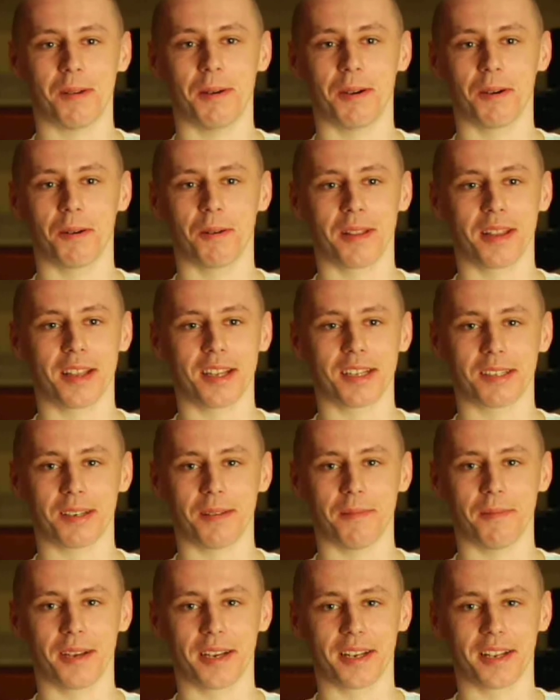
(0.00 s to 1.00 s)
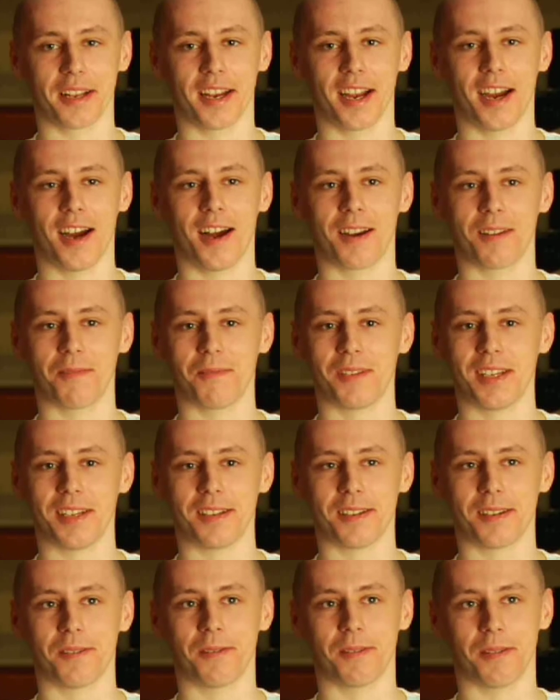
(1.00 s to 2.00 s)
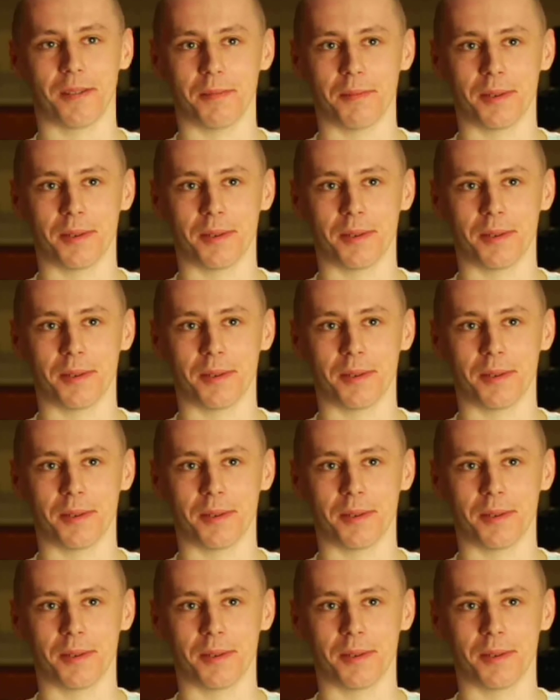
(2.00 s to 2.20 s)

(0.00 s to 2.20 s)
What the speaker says: Everyone thinks I'm like the god of Daytona,